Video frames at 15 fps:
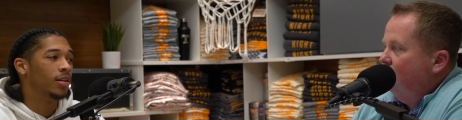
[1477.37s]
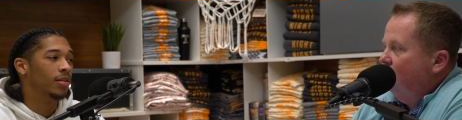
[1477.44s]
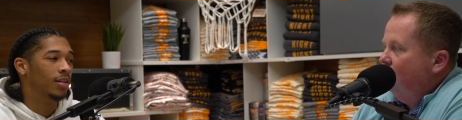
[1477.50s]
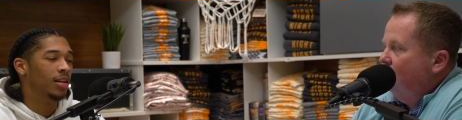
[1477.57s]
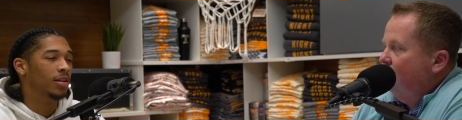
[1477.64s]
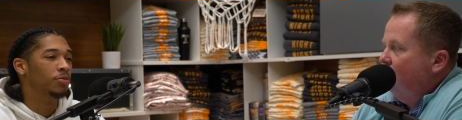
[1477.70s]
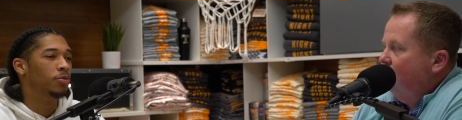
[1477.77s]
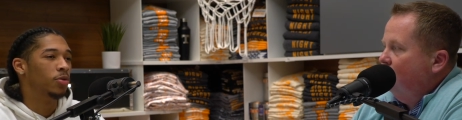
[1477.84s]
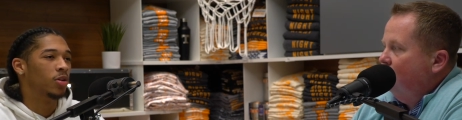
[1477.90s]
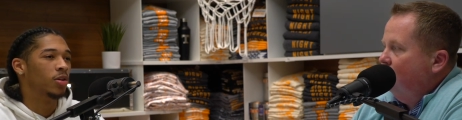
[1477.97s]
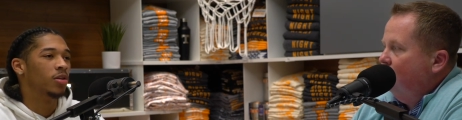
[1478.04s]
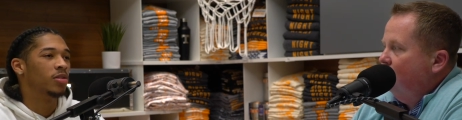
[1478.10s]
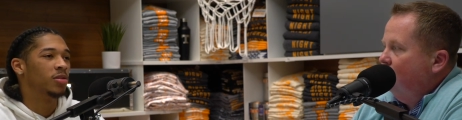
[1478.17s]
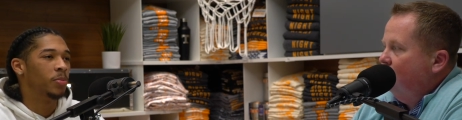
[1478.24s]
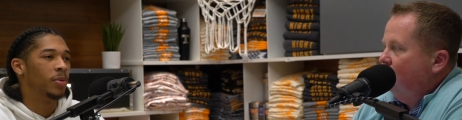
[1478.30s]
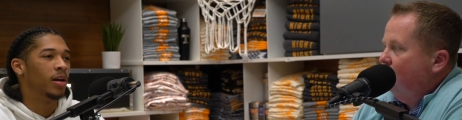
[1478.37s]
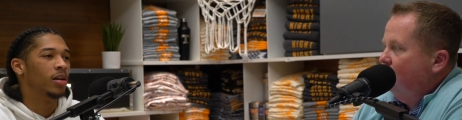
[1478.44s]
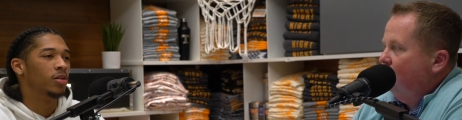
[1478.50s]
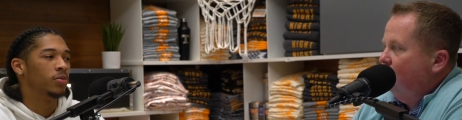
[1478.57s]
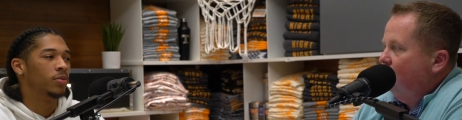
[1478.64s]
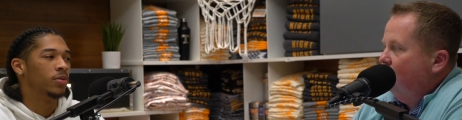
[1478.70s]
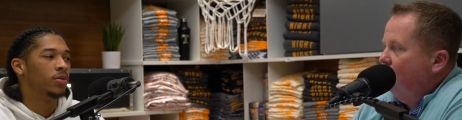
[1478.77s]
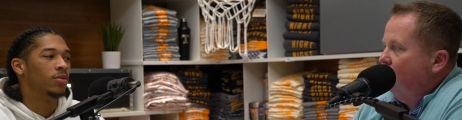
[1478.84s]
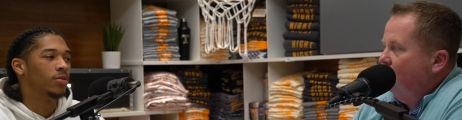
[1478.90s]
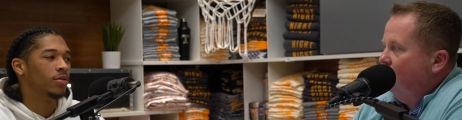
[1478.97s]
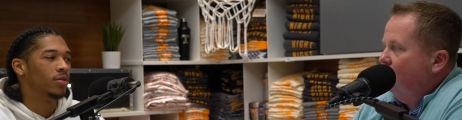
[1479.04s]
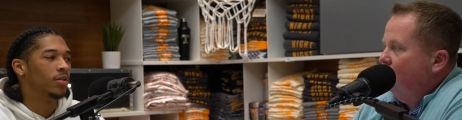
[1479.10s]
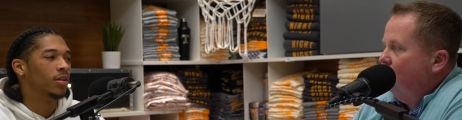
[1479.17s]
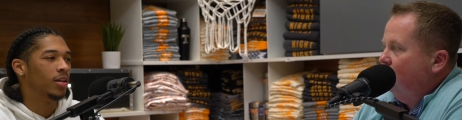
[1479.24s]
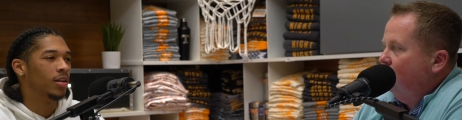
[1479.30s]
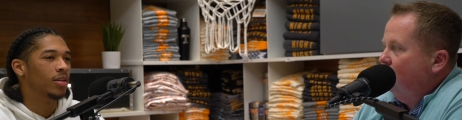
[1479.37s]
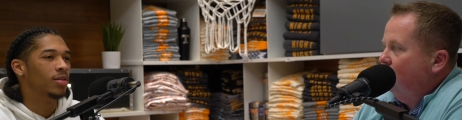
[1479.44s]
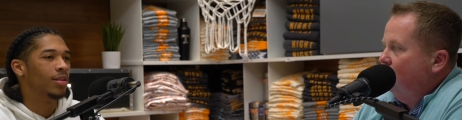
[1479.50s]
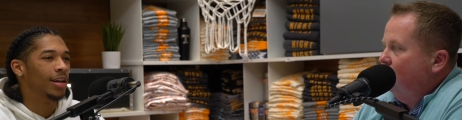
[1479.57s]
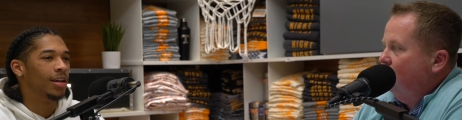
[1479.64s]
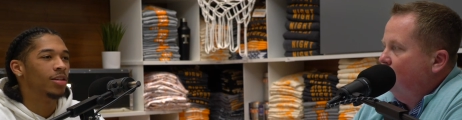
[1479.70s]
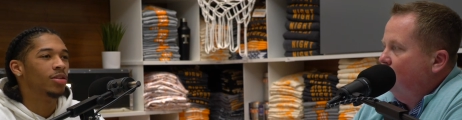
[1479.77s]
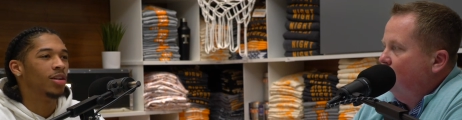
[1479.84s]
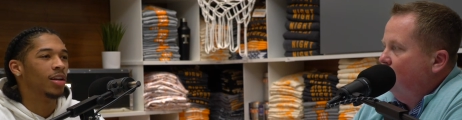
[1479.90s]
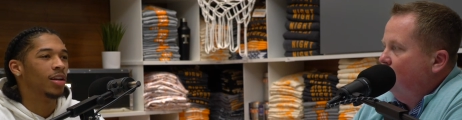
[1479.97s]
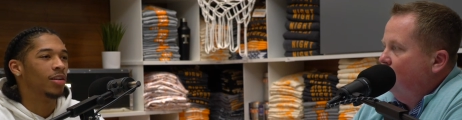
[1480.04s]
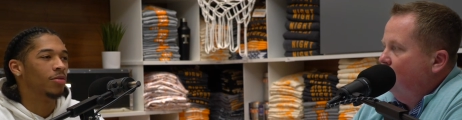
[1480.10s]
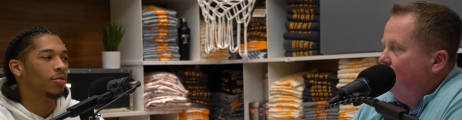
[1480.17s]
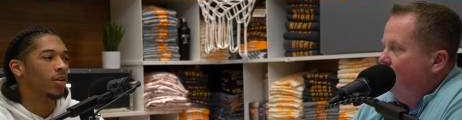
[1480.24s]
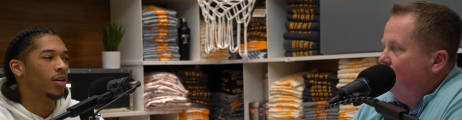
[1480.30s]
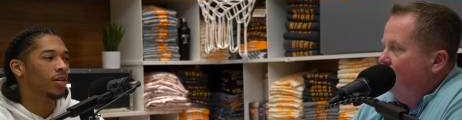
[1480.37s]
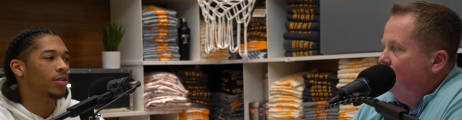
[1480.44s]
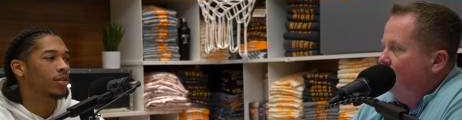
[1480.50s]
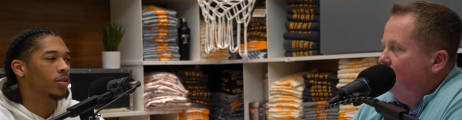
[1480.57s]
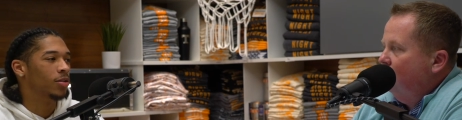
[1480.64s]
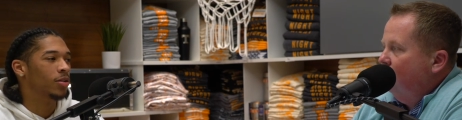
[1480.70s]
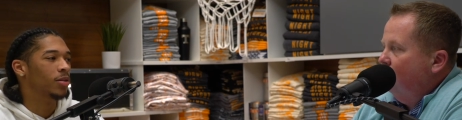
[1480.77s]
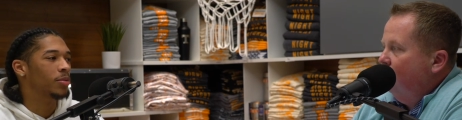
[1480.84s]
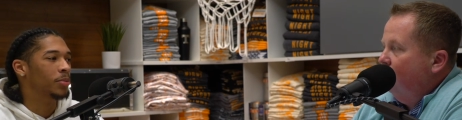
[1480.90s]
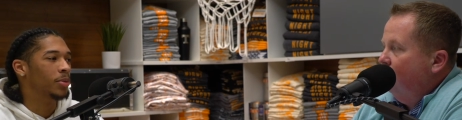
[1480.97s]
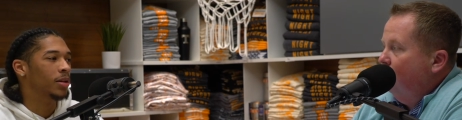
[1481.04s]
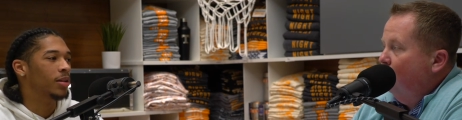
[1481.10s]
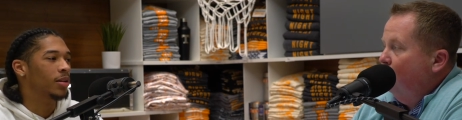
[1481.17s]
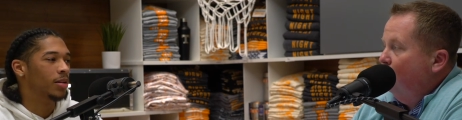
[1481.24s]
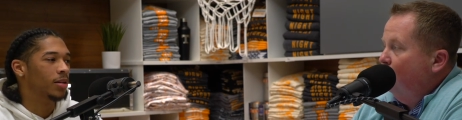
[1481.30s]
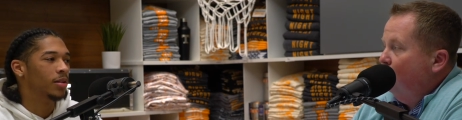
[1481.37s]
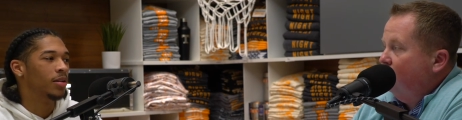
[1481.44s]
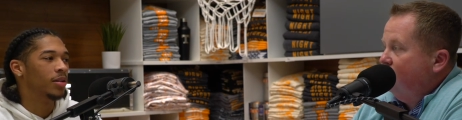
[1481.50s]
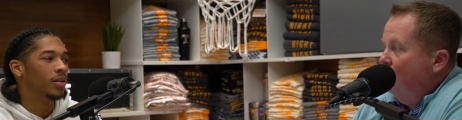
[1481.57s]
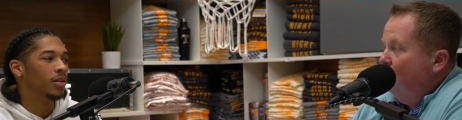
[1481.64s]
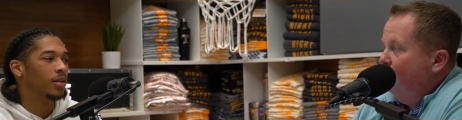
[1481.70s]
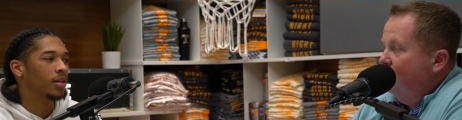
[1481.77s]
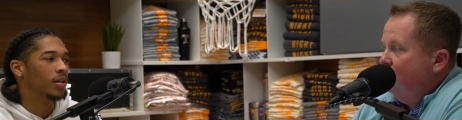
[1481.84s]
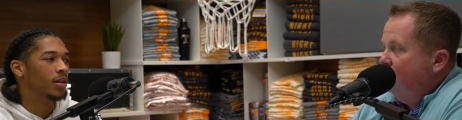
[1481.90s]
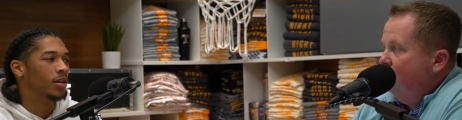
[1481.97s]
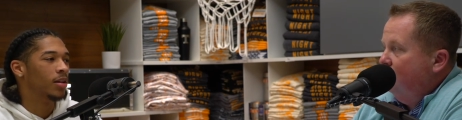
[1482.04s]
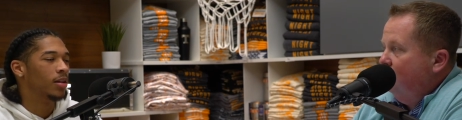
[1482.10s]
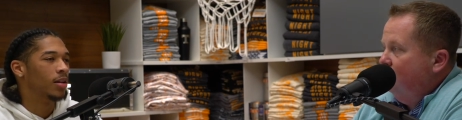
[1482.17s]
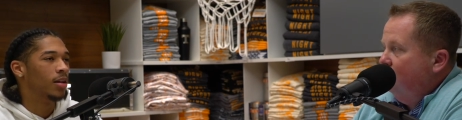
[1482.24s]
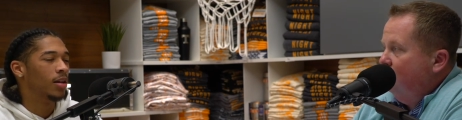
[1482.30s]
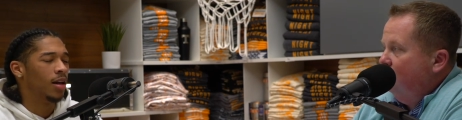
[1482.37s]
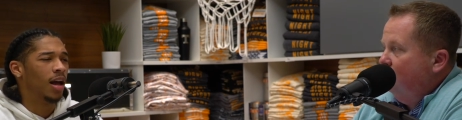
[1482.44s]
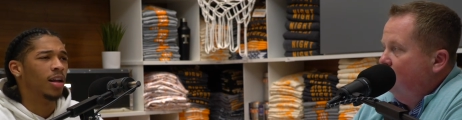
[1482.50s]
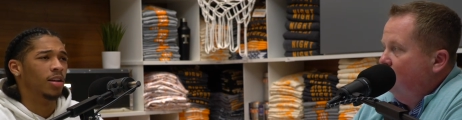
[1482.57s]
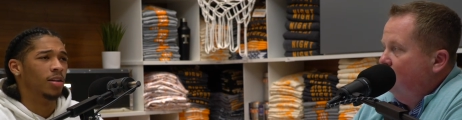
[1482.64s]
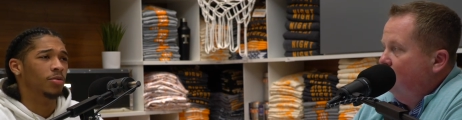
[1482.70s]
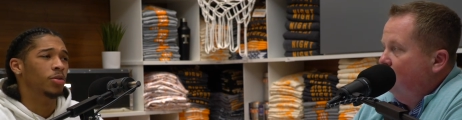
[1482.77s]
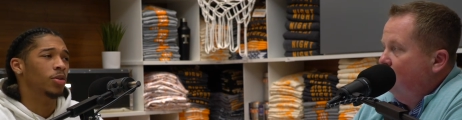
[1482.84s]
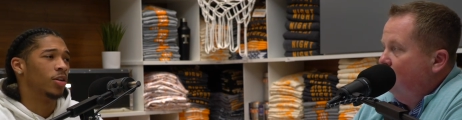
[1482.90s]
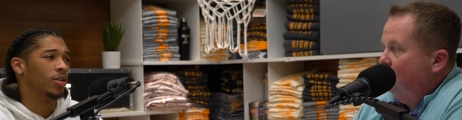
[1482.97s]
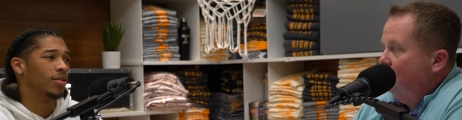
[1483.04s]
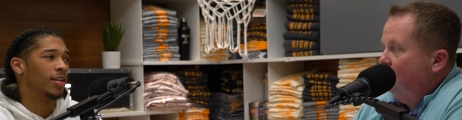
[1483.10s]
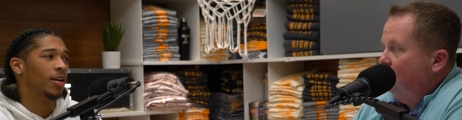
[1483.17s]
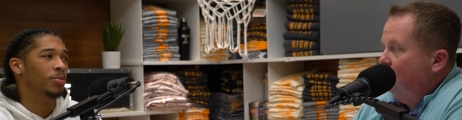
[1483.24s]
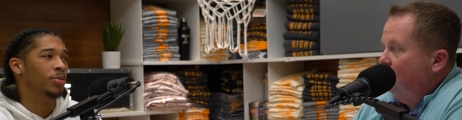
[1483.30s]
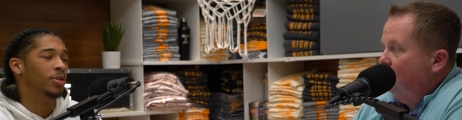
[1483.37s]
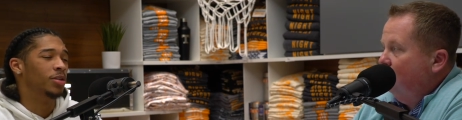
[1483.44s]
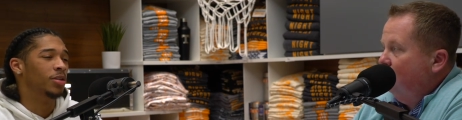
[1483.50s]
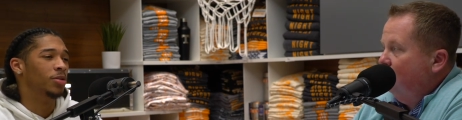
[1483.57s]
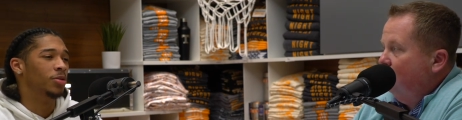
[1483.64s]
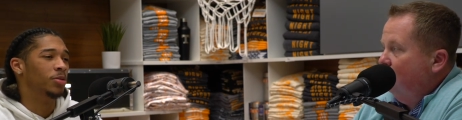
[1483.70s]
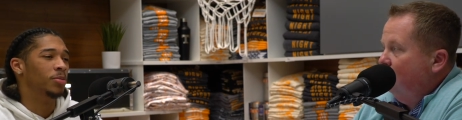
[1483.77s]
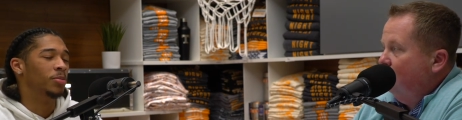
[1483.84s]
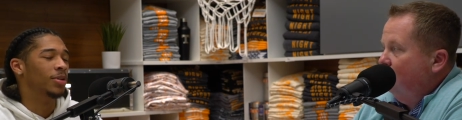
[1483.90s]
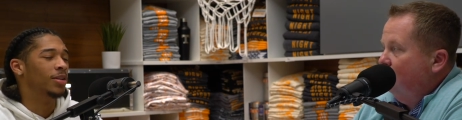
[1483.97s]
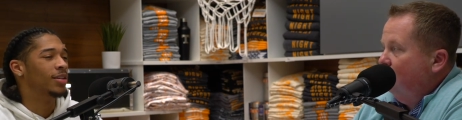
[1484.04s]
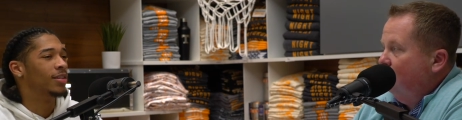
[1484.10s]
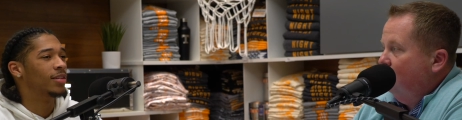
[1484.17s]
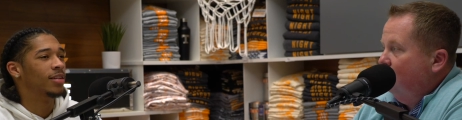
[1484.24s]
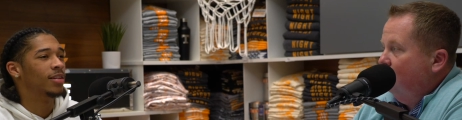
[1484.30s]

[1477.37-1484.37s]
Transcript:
Speaker 1: Deli food or Spanish food, uh, like chicken and rice or beef. no New York style pizza. I love New York style pizza too, but